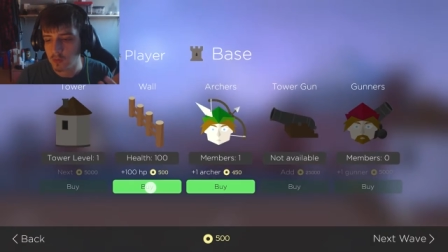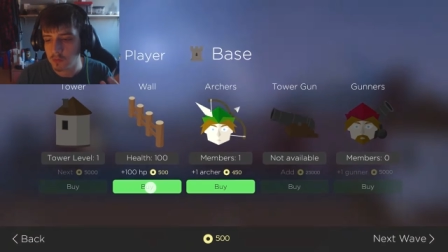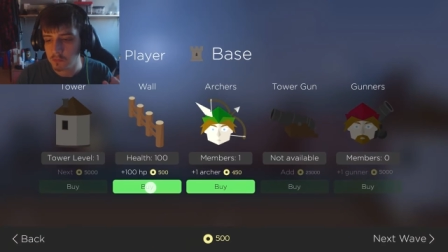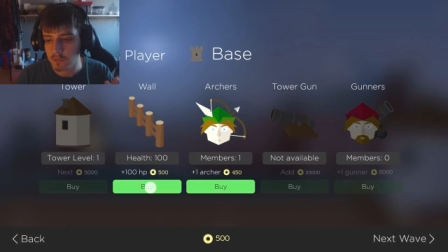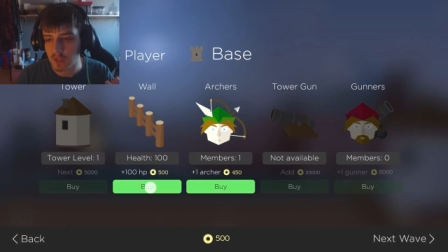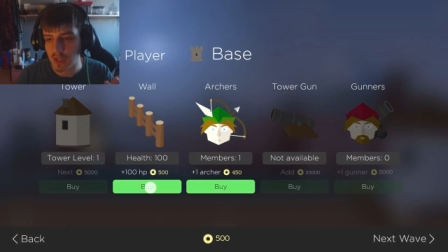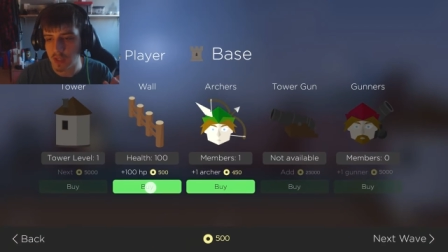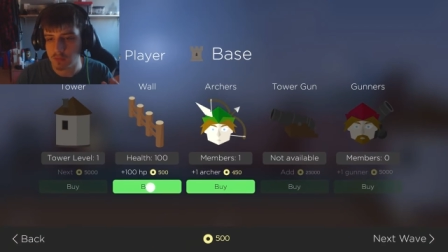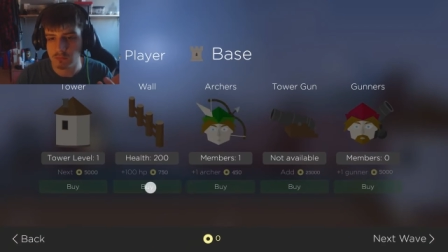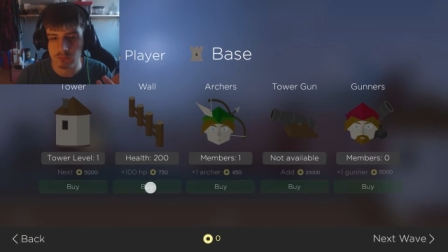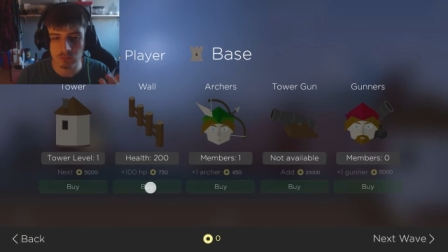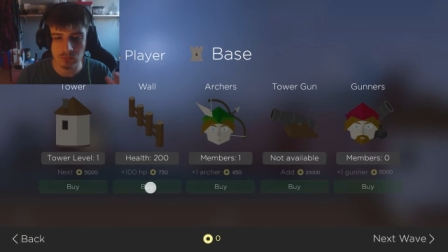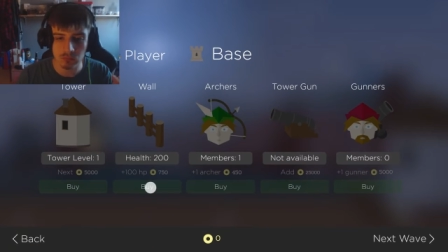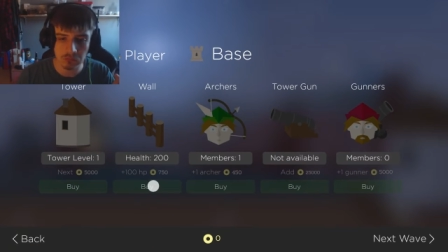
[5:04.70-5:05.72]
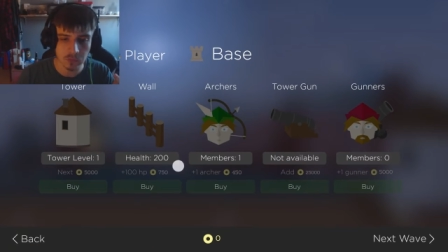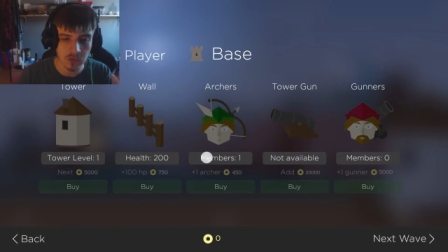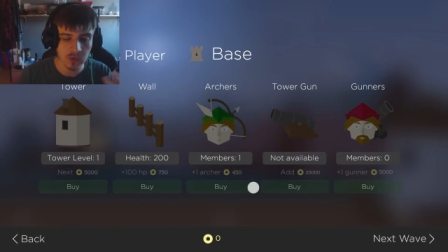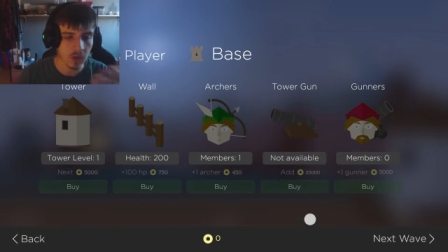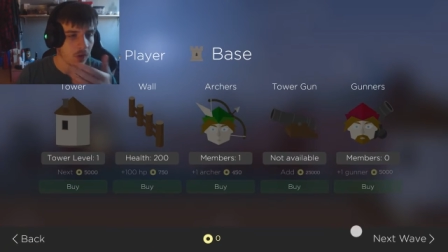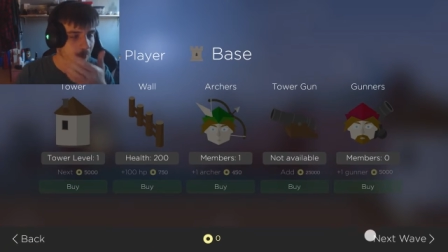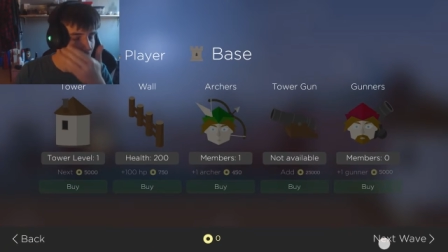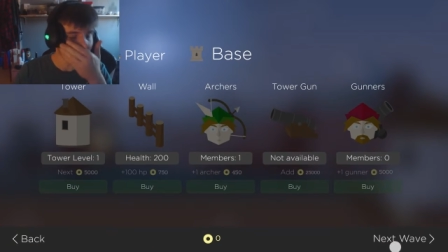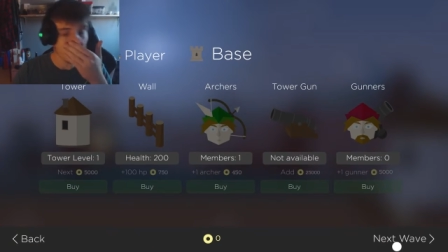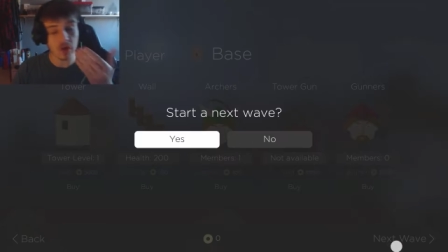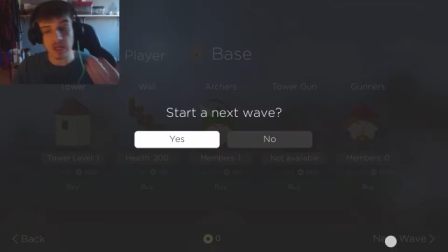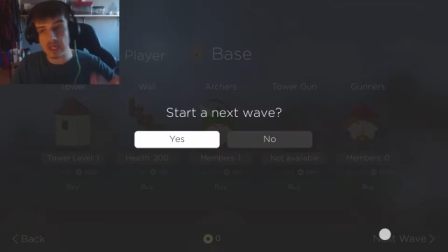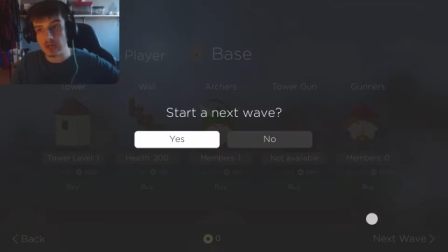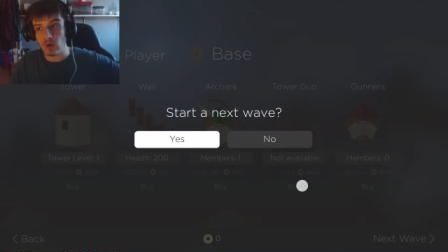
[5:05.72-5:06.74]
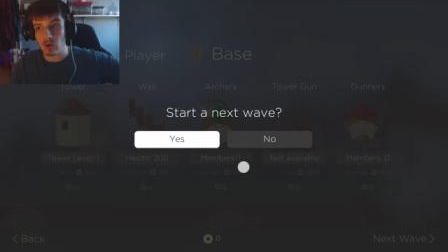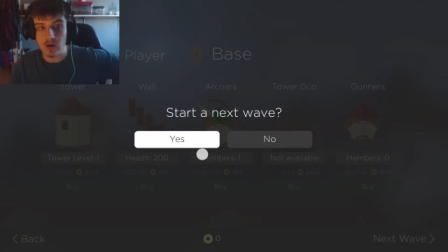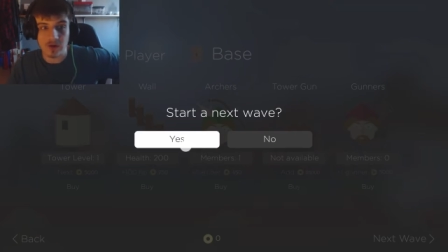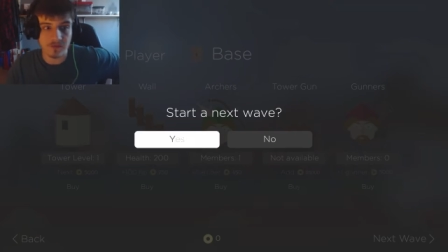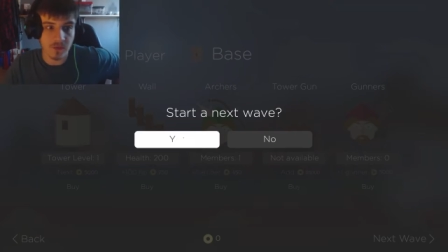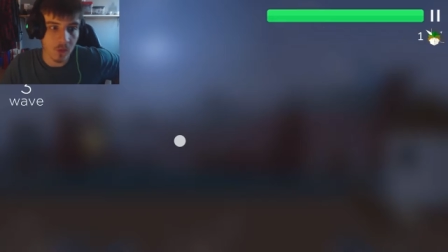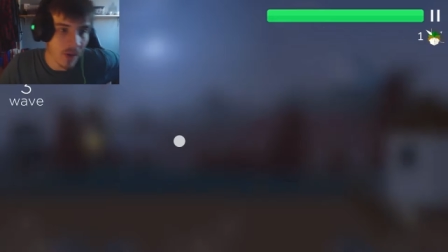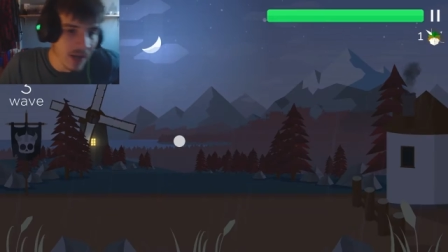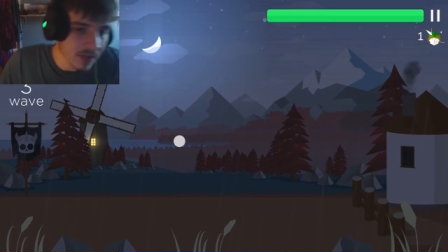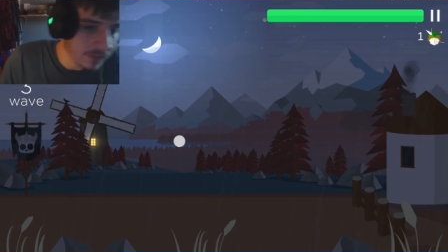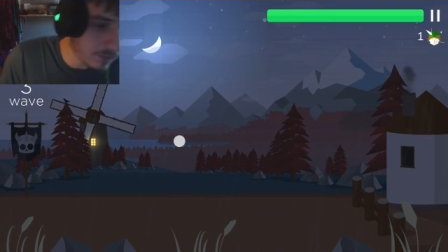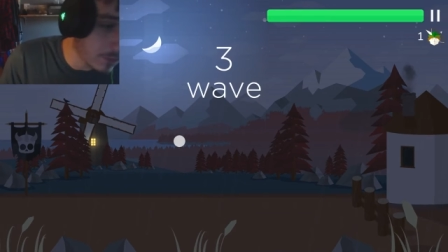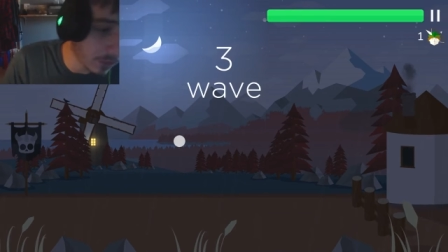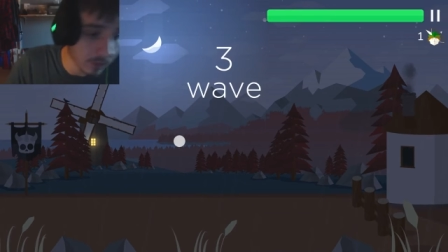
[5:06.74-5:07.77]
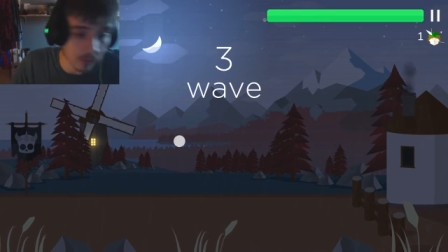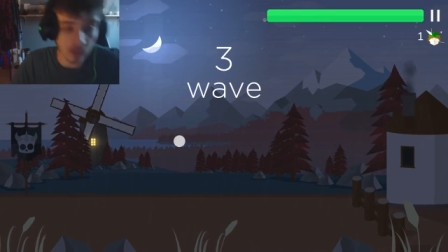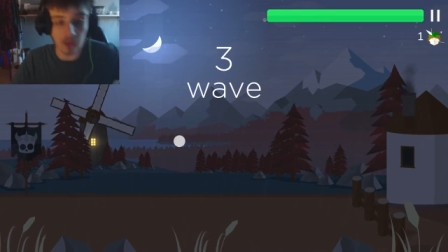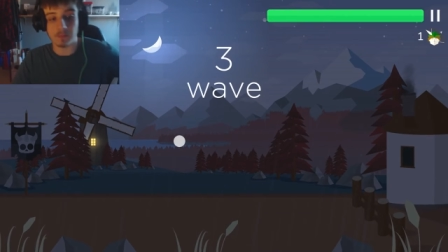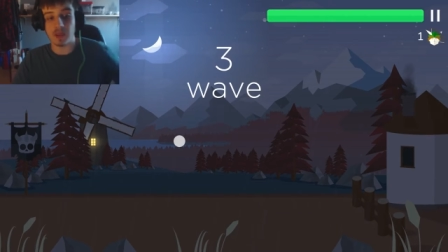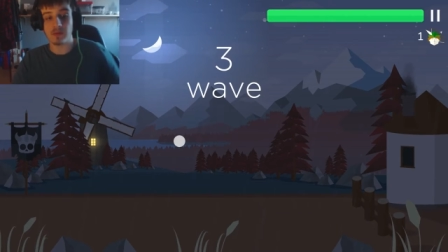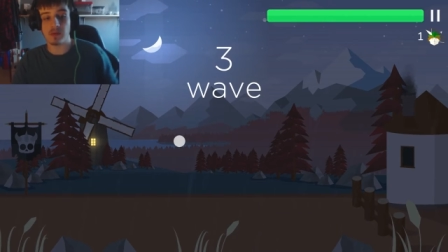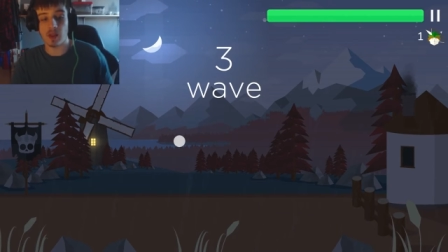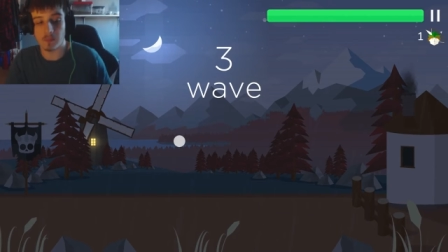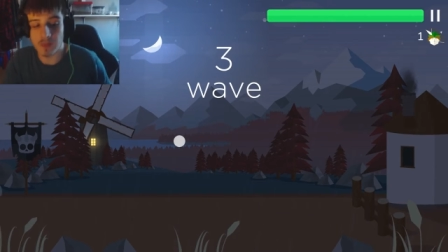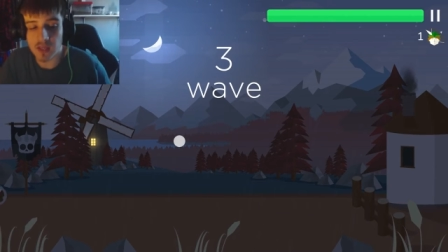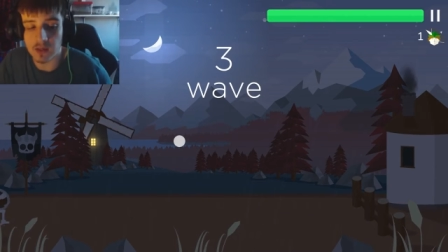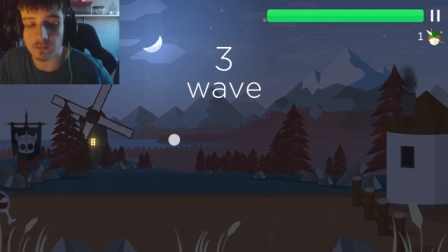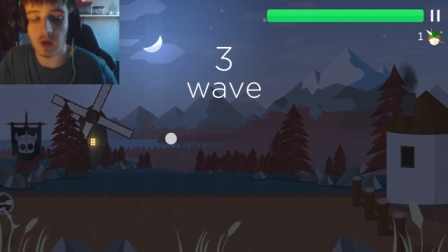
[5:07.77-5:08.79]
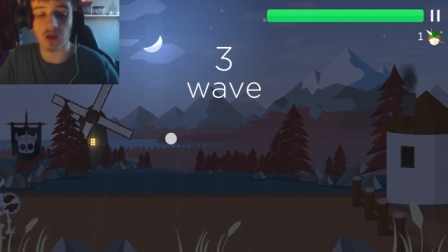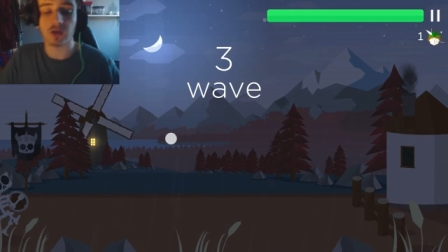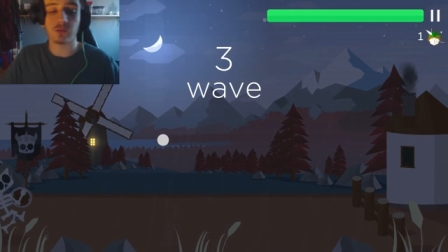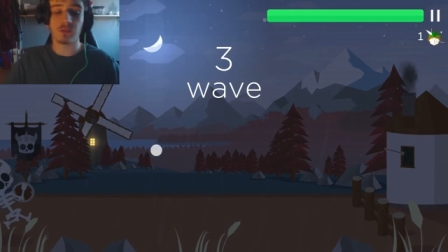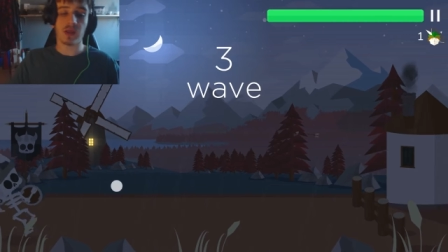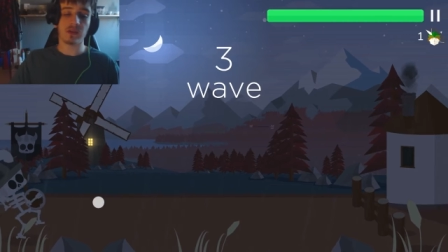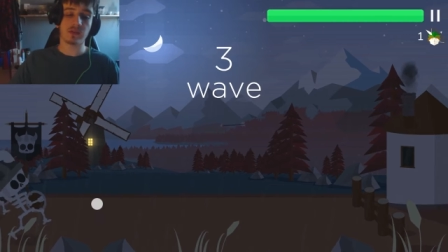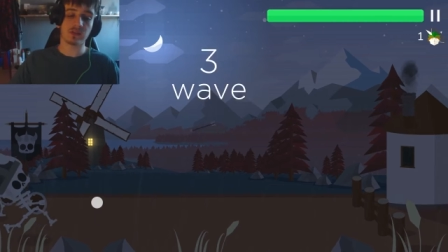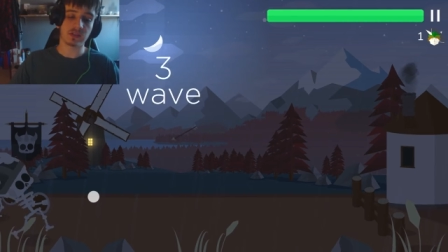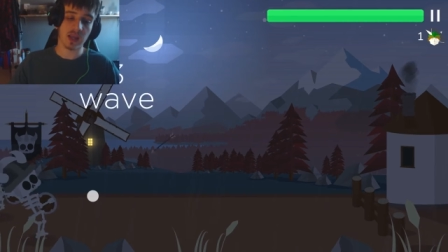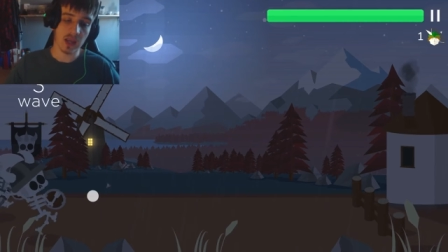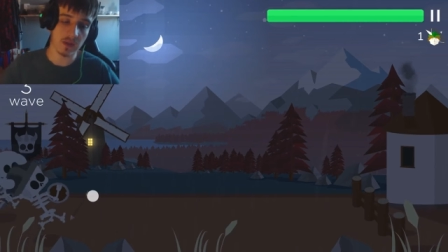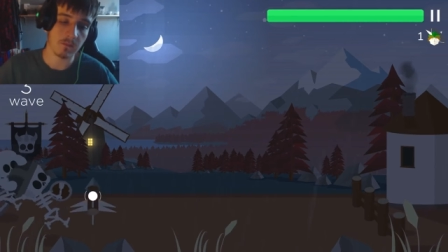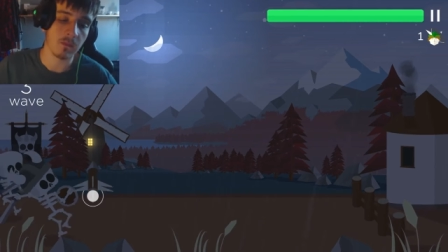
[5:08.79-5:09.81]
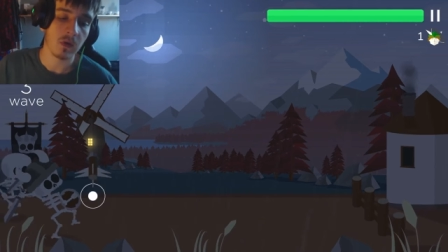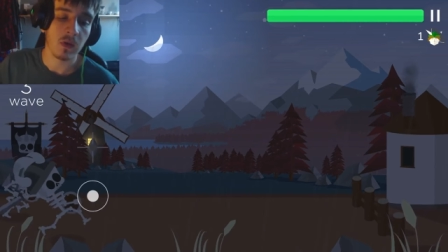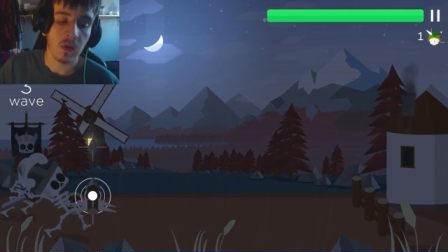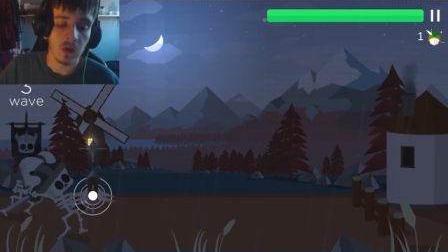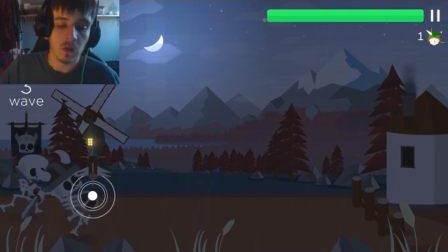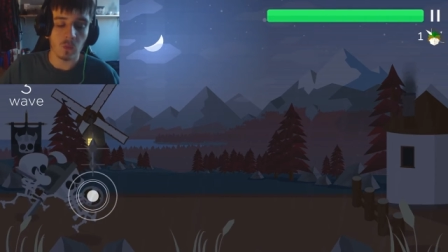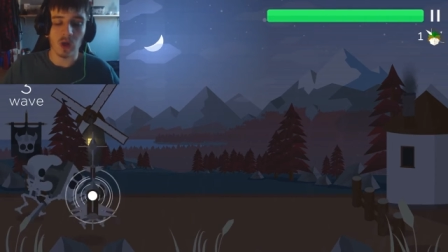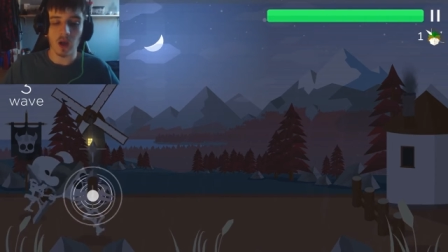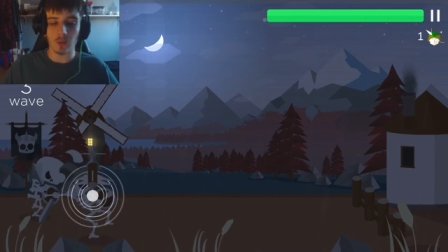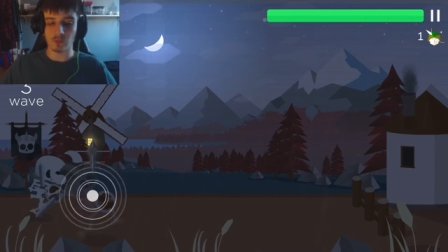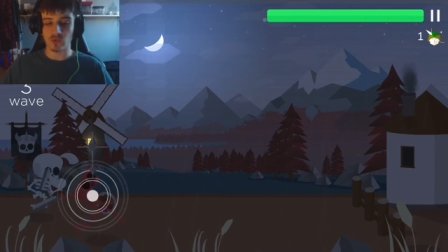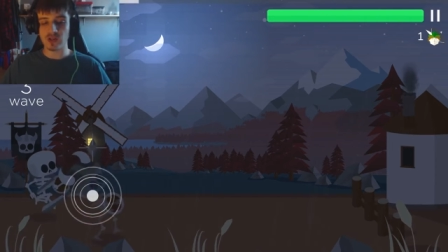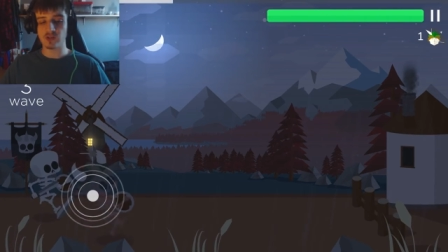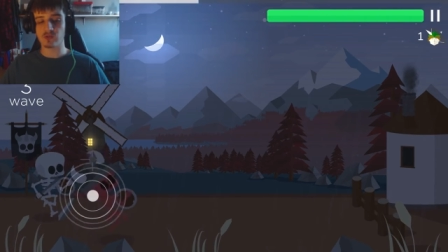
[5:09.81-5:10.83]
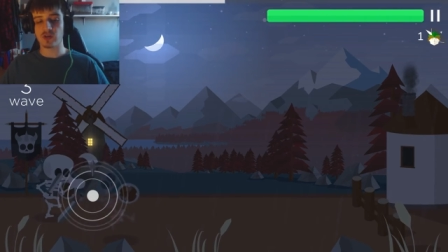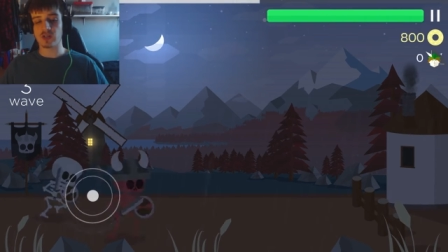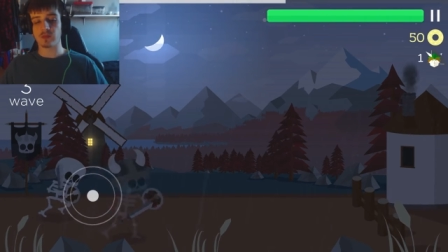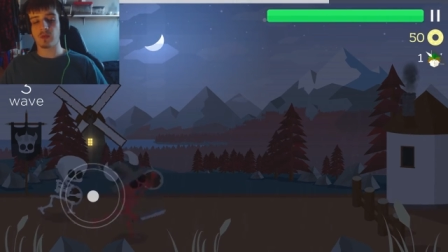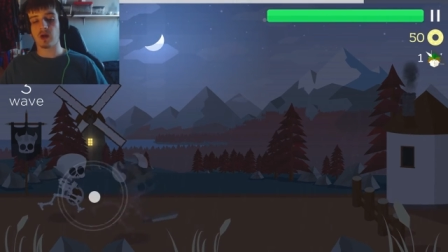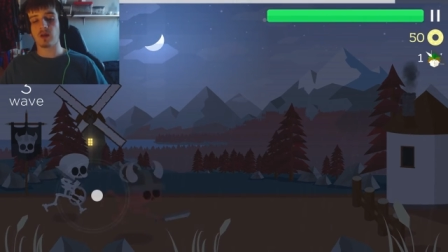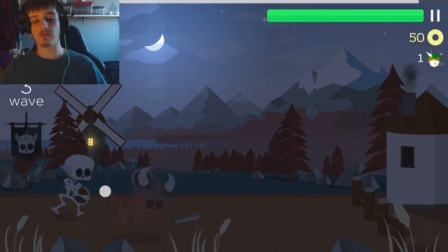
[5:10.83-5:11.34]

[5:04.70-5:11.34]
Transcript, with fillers: Then, you know, or or if you're waiting for, like, maybe like me, I could play this game while I'm rendering my other